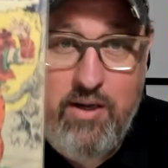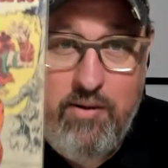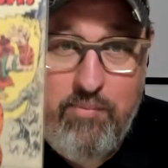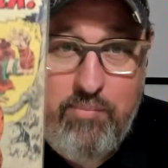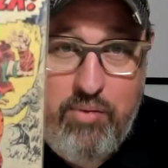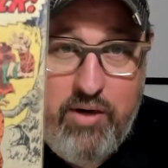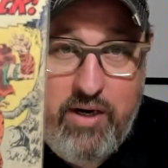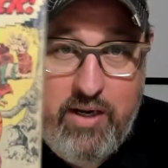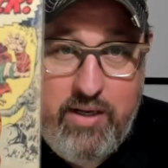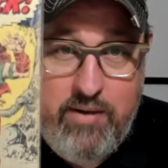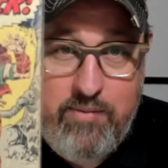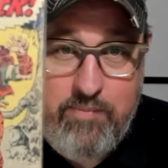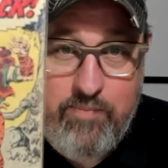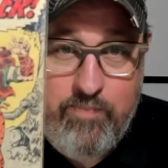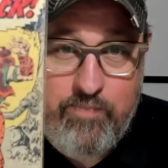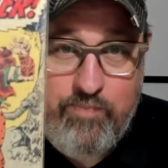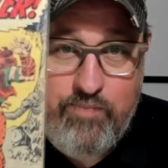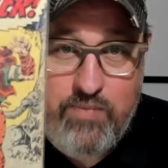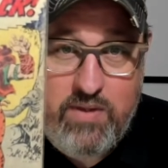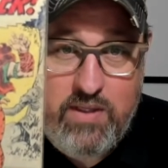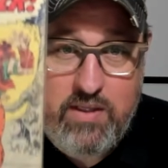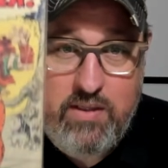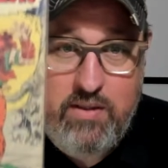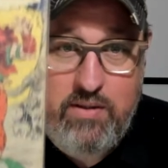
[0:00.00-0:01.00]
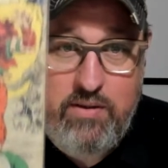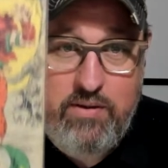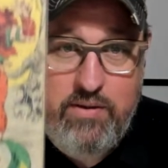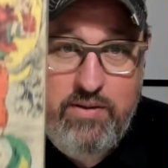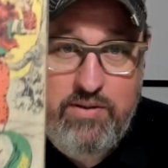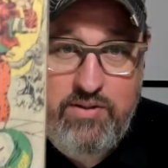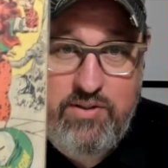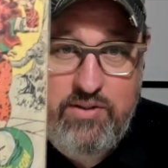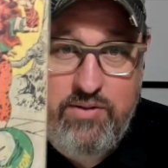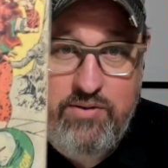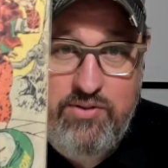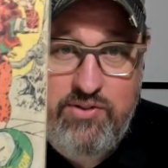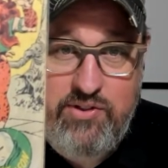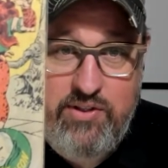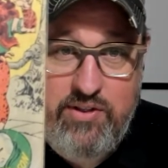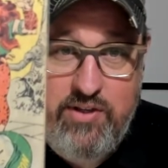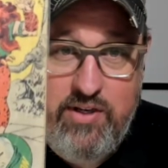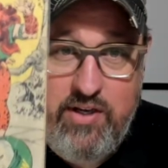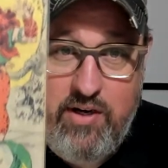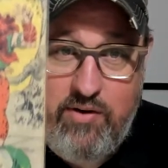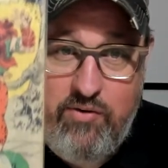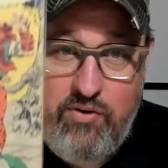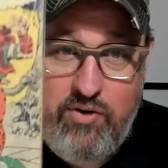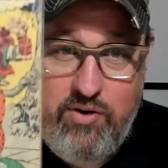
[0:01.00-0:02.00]
But you can still see the
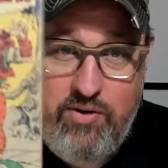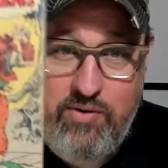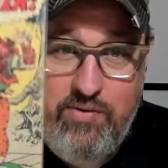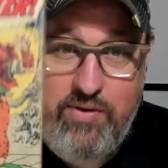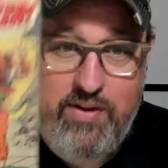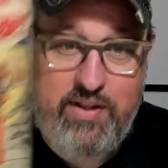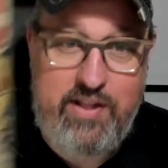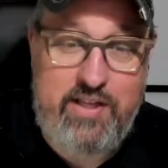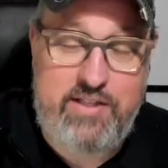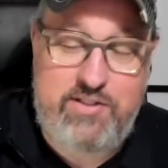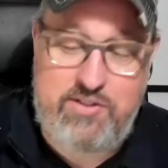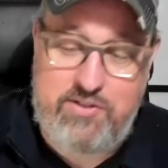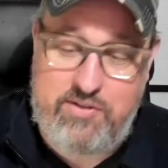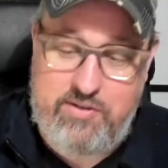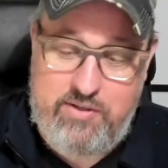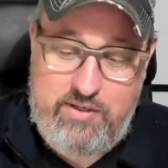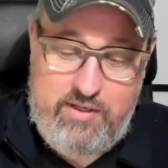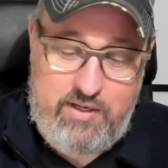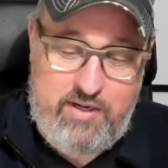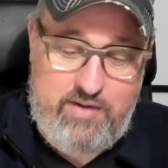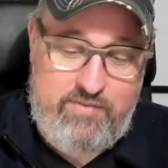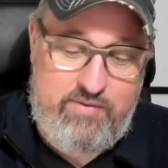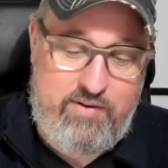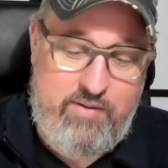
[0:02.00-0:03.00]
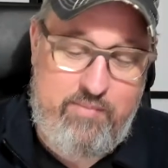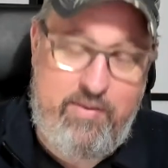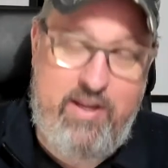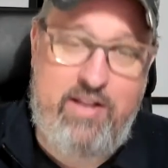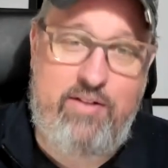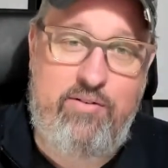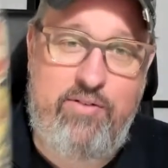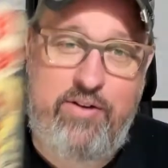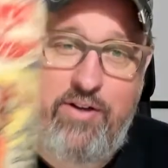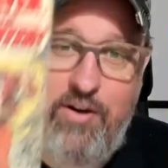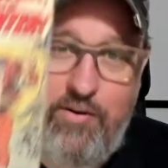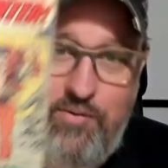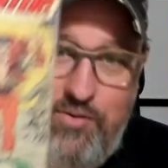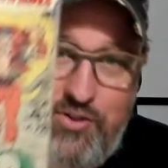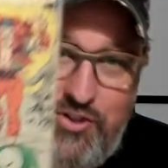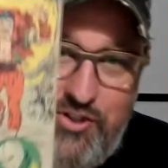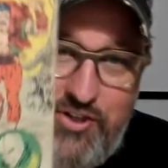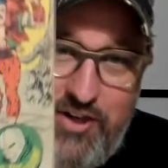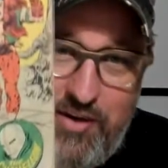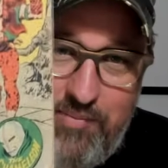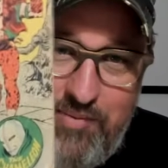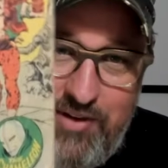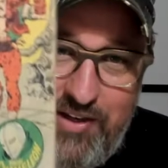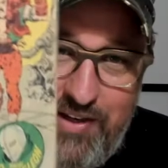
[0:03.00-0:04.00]
cover, and that's good enough. Man, look how
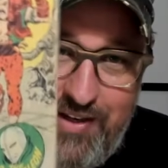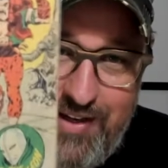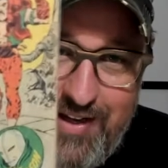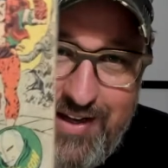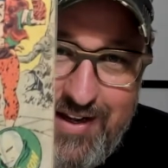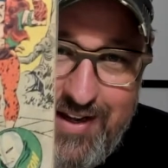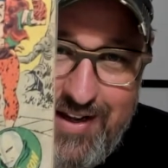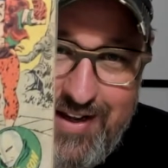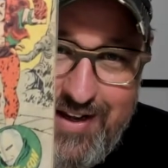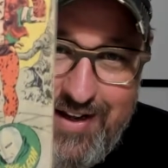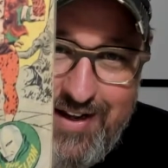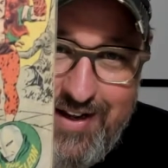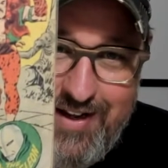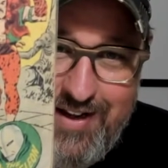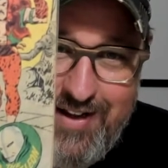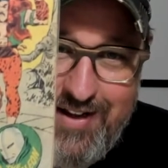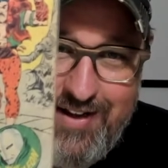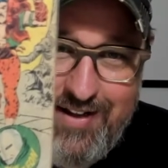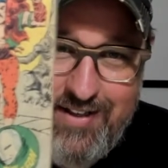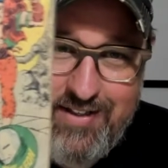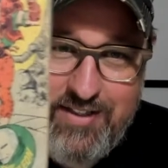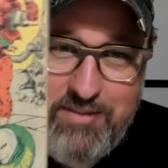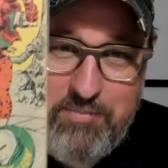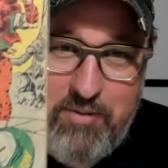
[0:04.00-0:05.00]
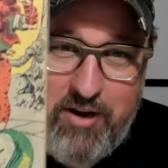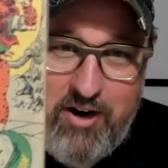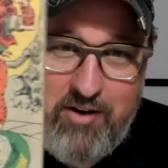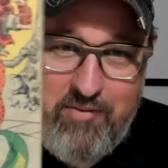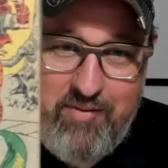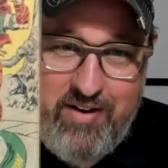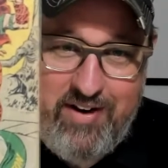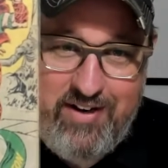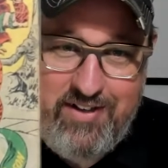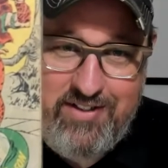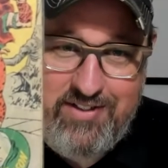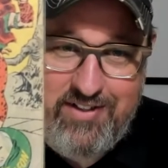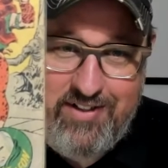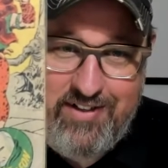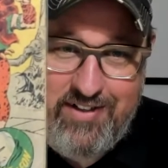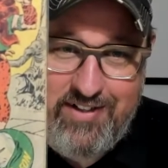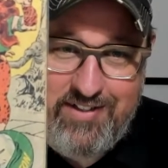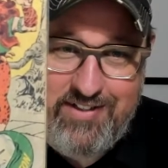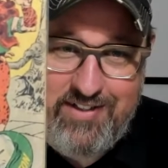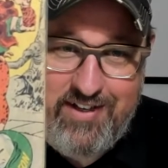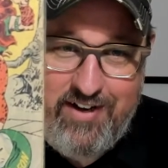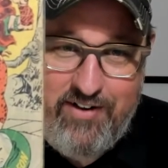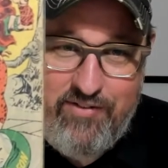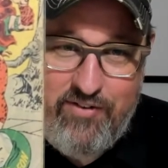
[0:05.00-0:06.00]
chubby Spider-Man is on
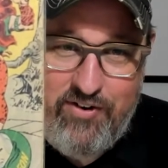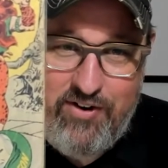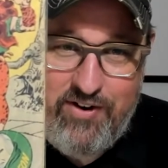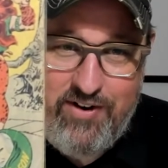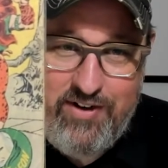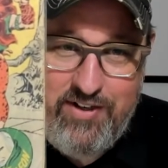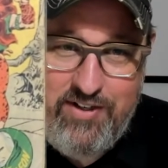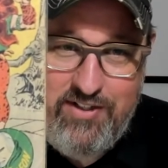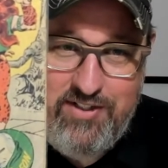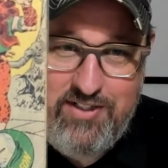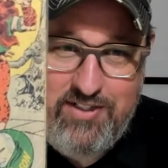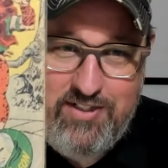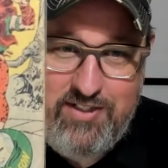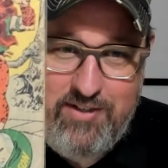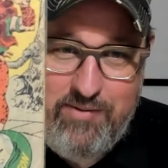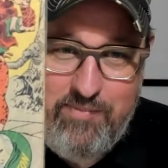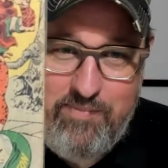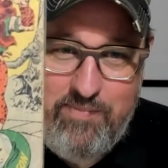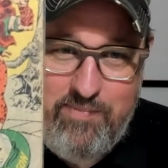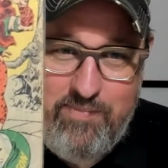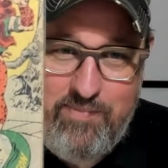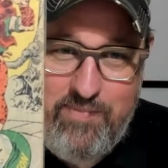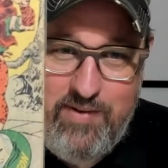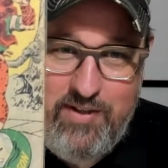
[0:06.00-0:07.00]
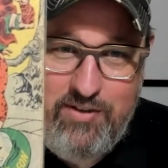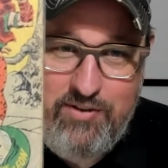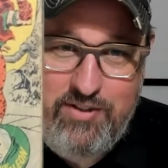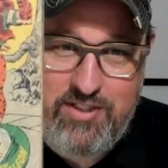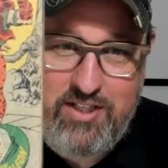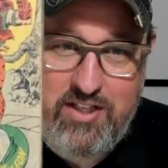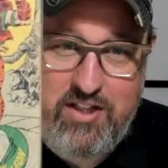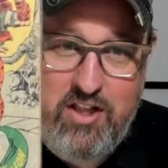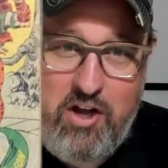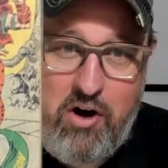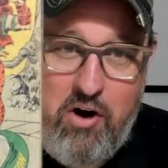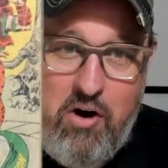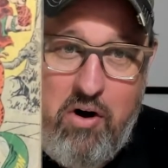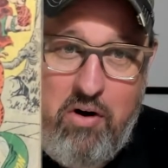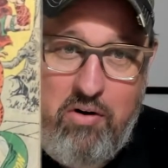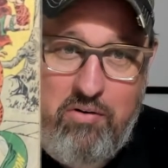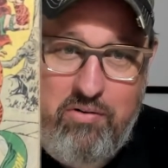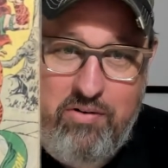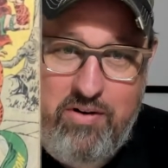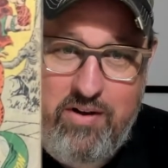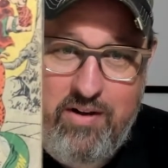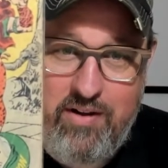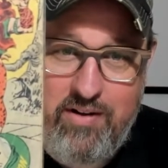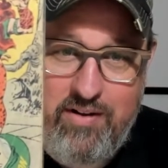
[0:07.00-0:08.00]
this cover. He's just he looks like the
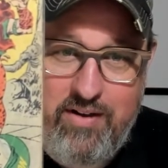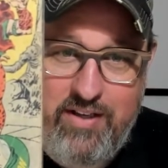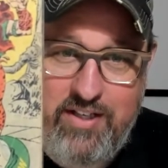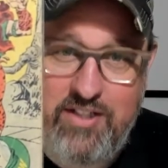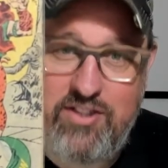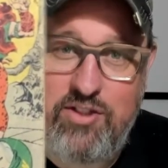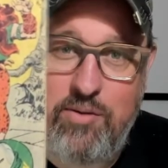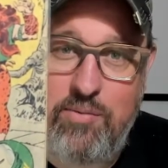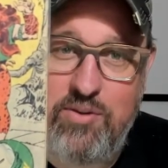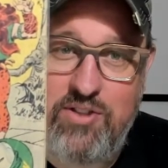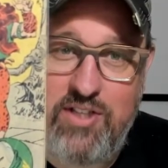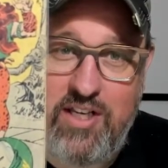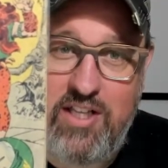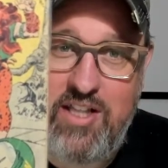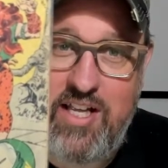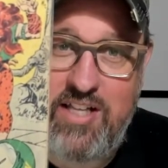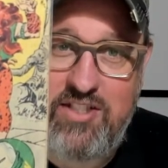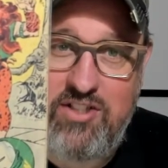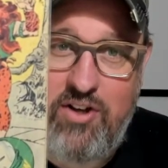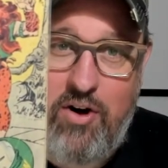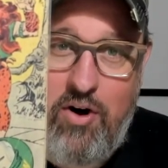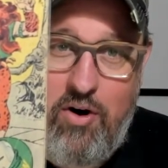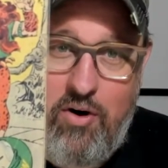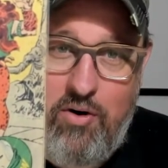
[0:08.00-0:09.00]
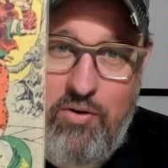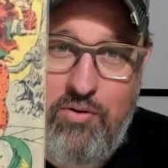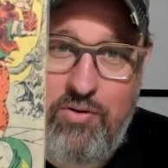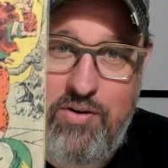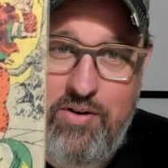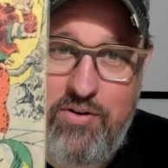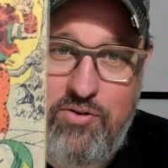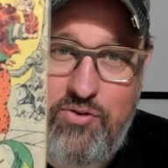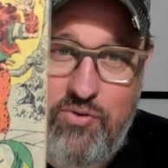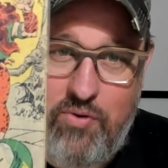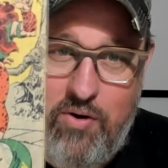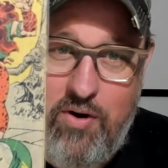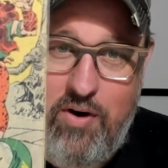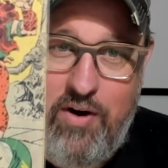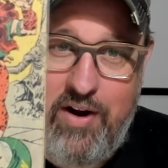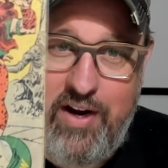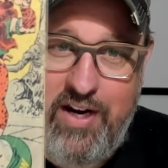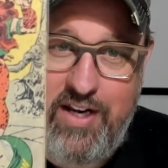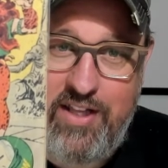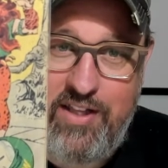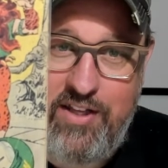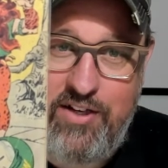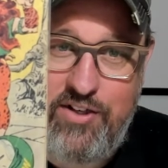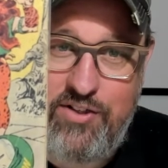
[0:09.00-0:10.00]
Hulk. Like it's almost like that's a Hulk
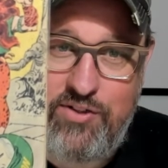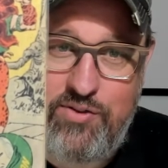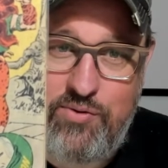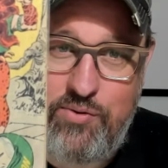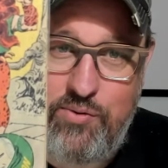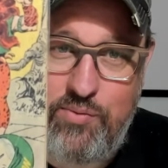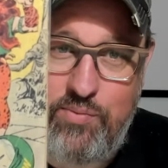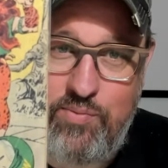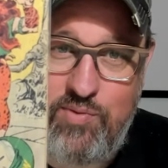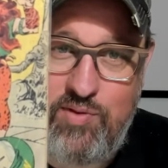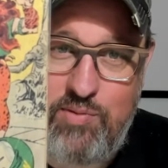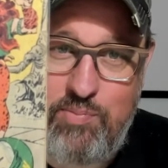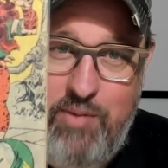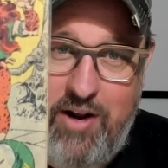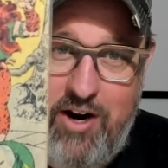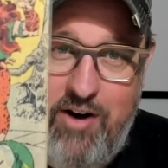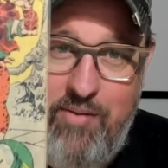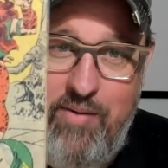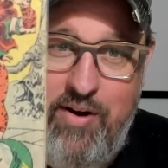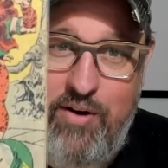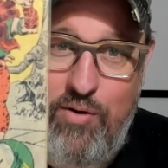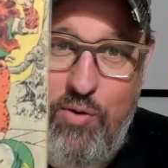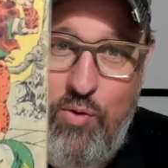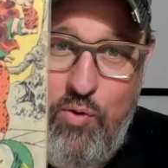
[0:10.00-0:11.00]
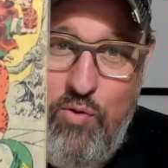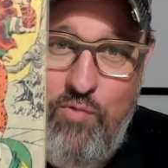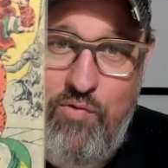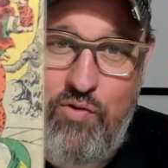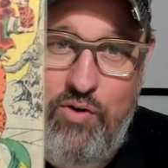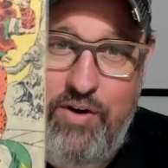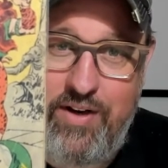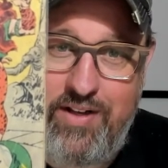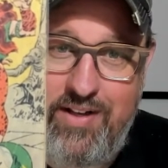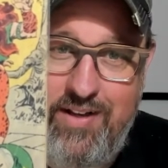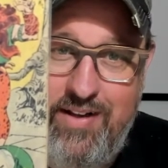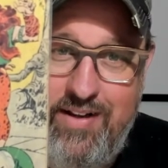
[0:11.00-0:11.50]
drawing, and they just drew Spider-Man over it.